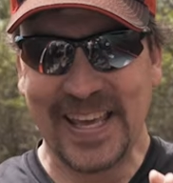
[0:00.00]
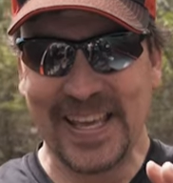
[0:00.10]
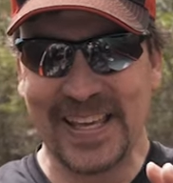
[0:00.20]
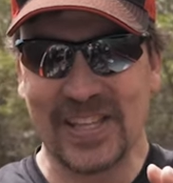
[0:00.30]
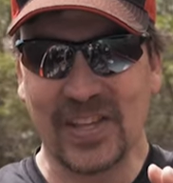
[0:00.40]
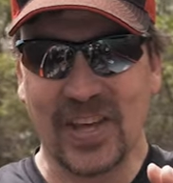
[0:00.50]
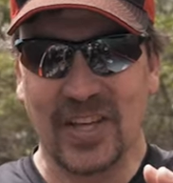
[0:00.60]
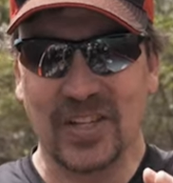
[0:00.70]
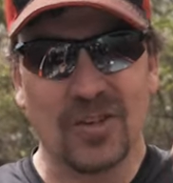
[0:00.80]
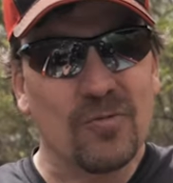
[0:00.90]
is
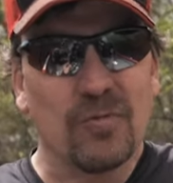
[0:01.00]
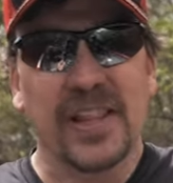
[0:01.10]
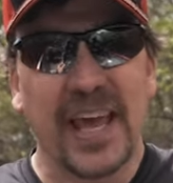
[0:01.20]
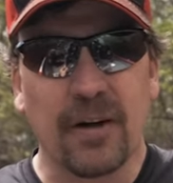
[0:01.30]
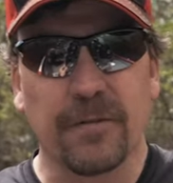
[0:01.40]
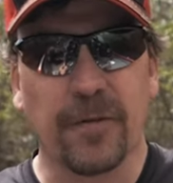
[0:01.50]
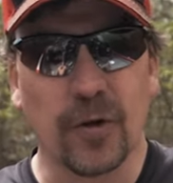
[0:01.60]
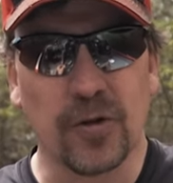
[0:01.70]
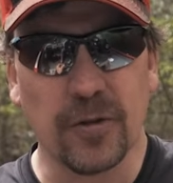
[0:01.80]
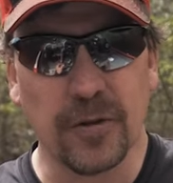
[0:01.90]
just really how
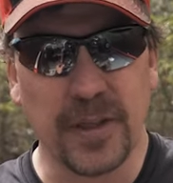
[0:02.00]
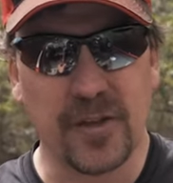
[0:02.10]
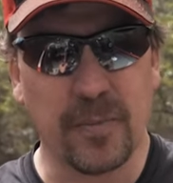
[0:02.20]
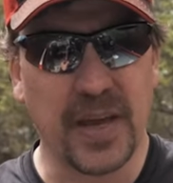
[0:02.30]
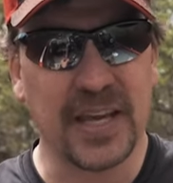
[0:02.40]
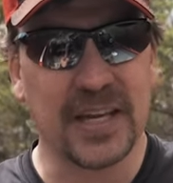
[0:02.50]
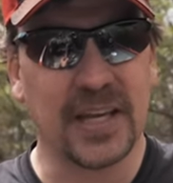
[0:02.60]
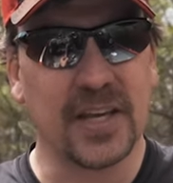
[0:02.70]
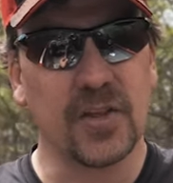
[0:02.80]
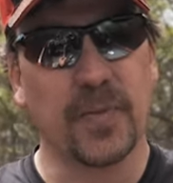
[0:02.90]
versatile this bait
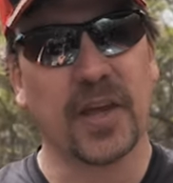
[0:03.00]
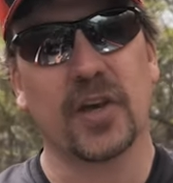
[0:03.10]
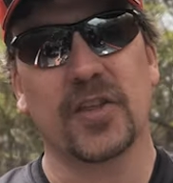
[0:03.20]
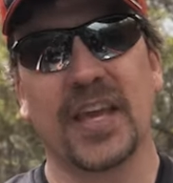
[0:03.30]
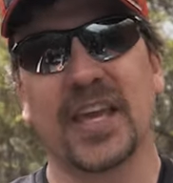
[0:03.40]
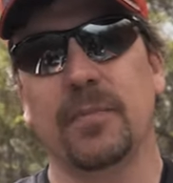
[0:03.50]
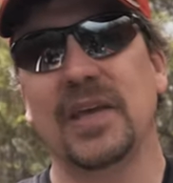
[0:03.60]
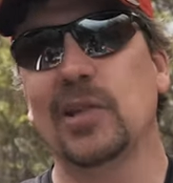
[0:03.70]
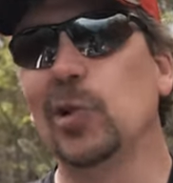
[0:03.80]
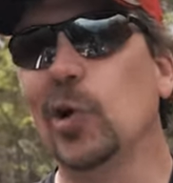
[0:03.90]
is, because it can
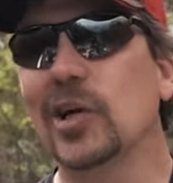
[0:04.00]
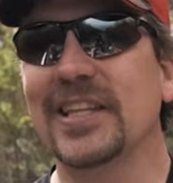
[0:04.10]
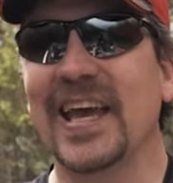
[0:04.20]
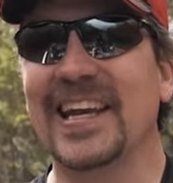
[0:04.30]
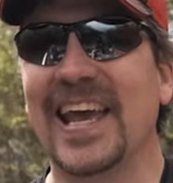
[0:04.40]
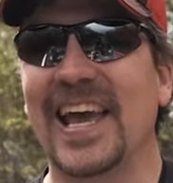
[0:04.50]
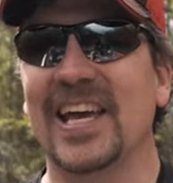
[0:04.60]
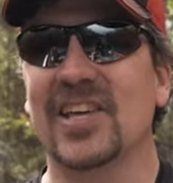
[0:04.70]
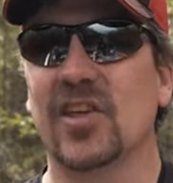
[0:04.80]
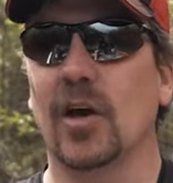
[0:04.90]
be looked at
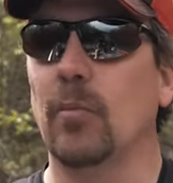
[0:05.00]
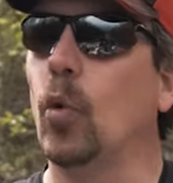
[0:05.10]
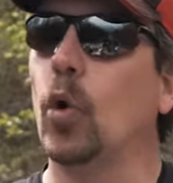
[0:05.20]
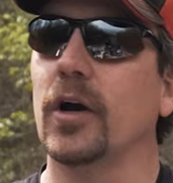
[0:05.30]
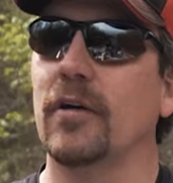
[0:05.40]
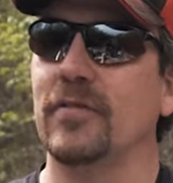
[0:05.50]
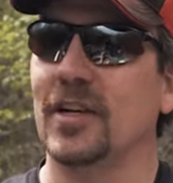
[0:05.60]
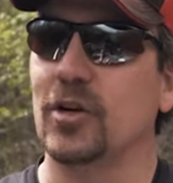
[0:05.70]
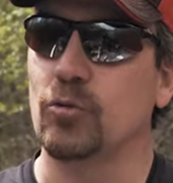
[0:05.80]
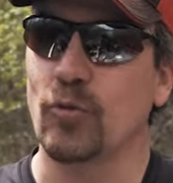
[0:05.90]
as a more of an
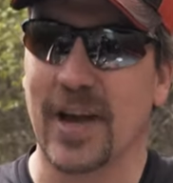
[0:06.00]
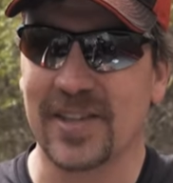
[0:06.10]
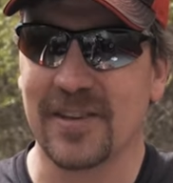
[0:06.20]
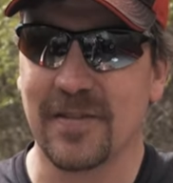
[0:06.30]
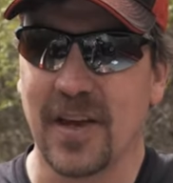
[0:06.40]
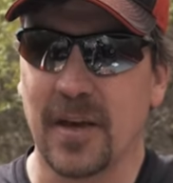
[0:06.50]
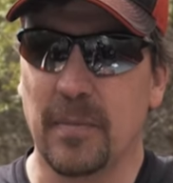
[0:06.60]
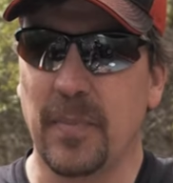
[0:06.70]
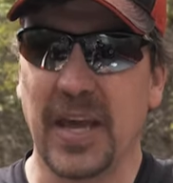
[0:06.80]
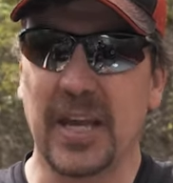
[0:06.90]
aggressive
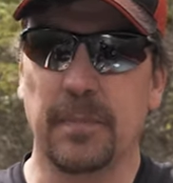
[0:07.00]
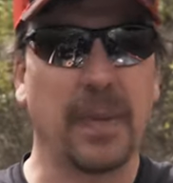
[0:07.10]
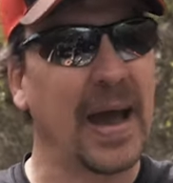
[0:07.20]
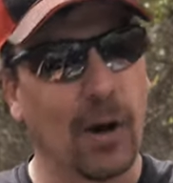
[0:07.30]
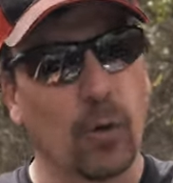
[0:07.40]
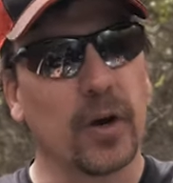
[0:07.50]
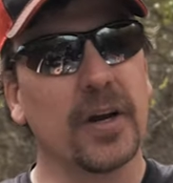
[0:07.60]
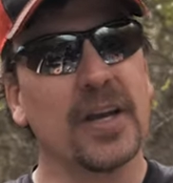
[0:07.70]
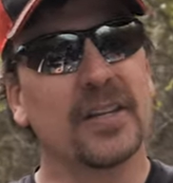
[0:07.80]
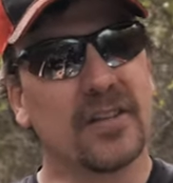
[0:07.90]
bait, power
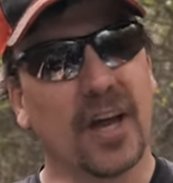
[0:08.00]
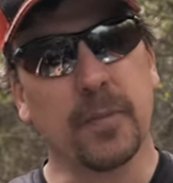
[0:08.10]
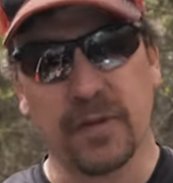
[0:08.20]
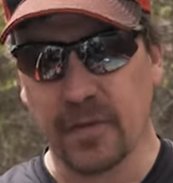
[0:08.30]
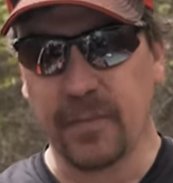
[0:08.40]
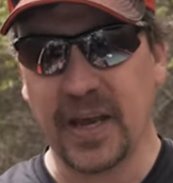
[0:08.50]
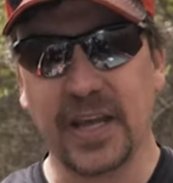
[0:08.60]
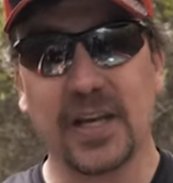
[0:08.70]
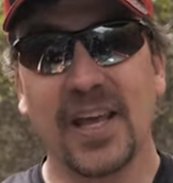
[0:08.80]
type of a bait.